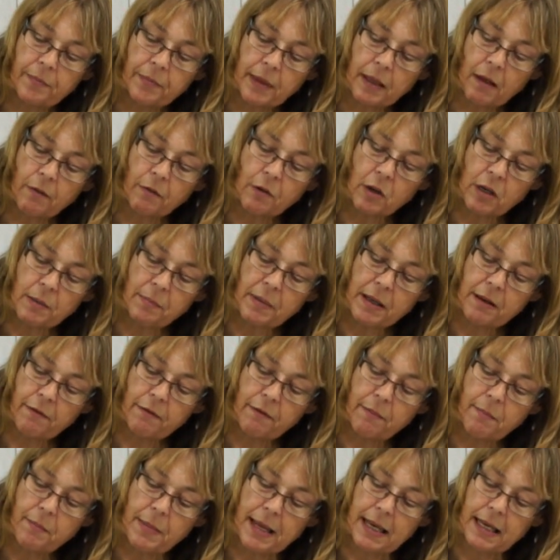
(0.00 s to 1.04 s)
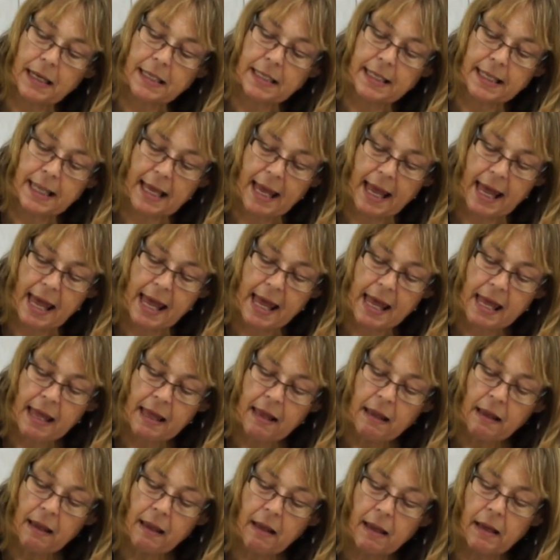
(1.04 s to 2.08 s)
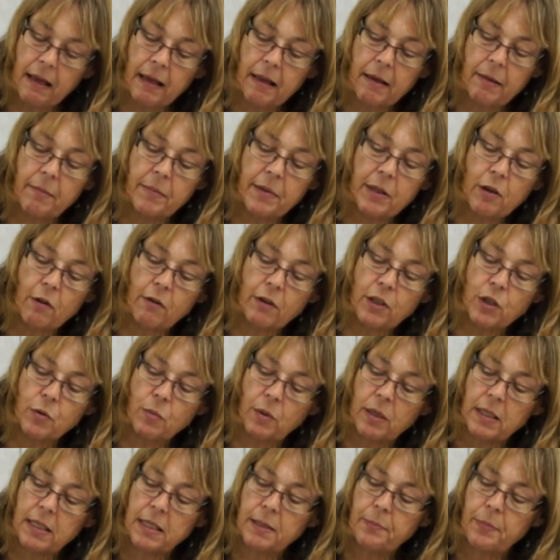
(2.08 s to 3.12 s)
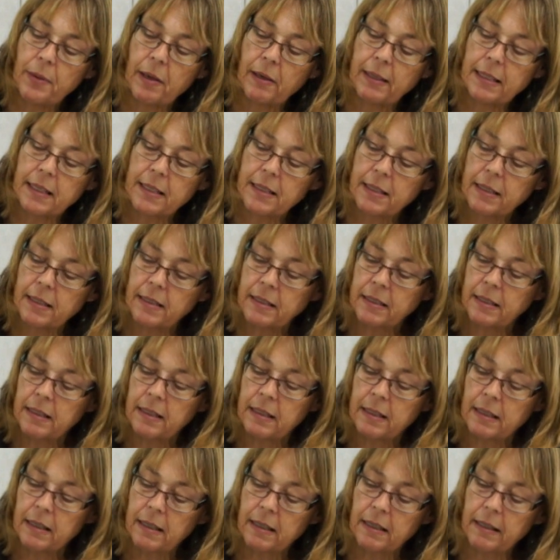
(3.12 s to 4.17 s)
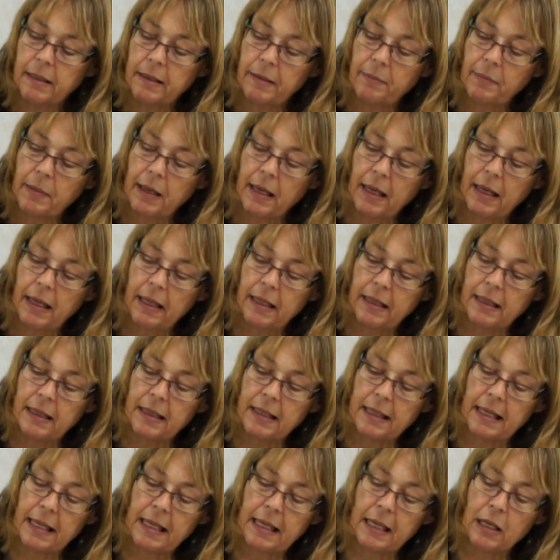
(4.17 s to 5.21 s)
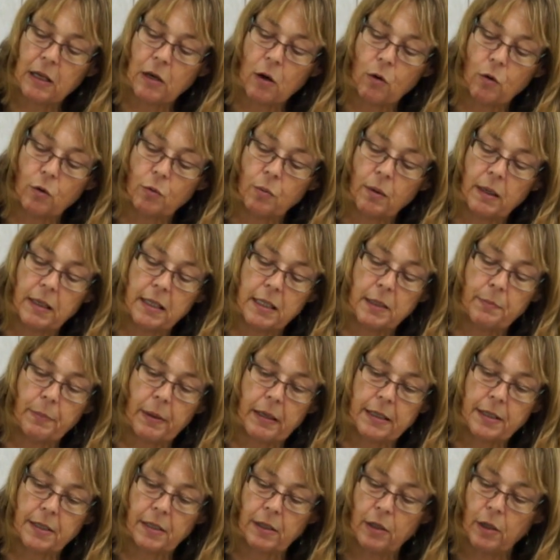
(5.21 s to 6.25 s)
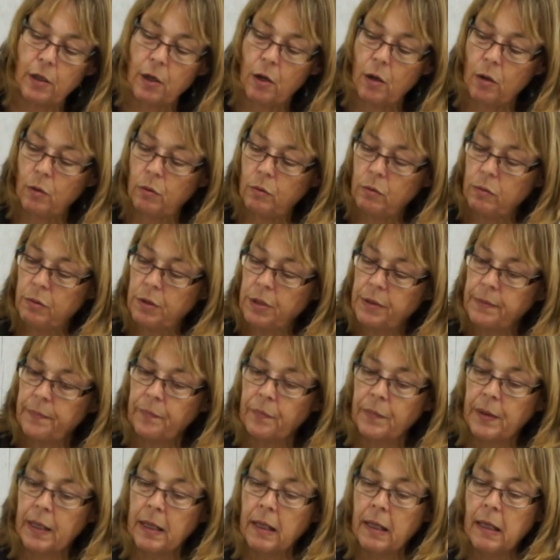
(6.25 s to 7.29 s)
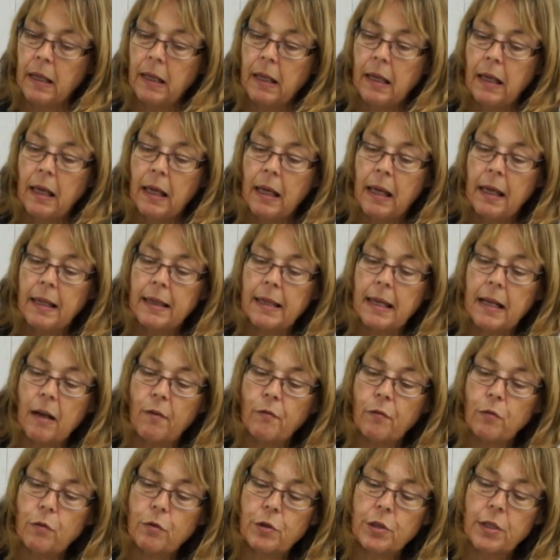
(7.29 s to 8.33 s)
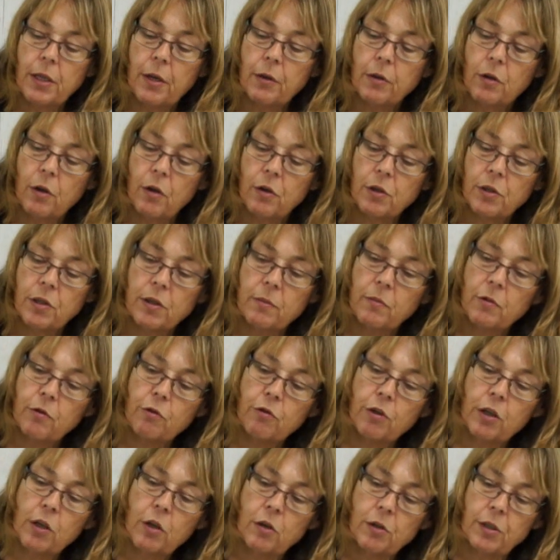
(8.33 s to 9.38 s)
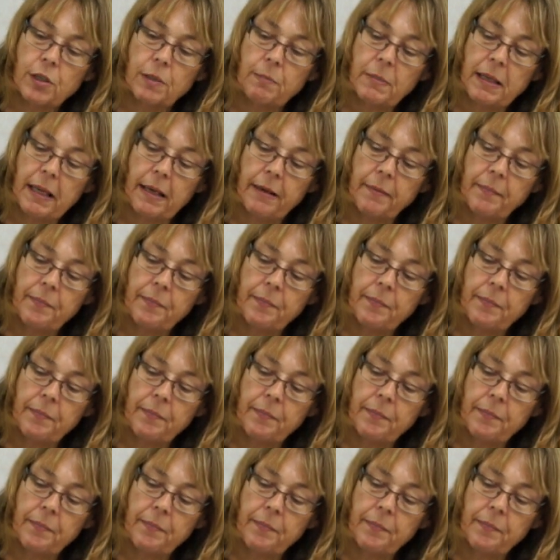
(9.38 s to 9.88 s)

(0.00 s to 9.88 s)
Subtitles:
I've got a bit of a mix there. The orange one is bison and the gold one is bison gold. Then I've also got some Crocosmia.